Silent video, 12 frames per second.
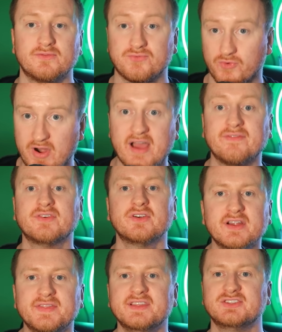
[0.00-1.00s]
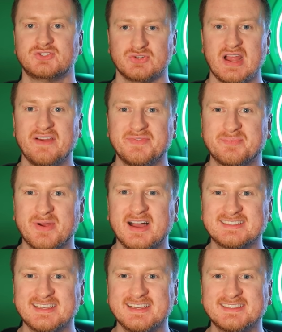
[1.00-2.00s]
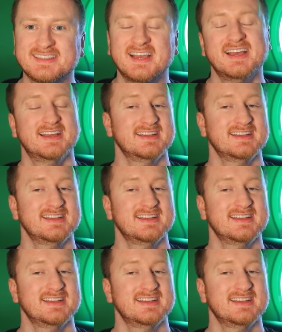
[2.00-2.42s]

forever in this draft process,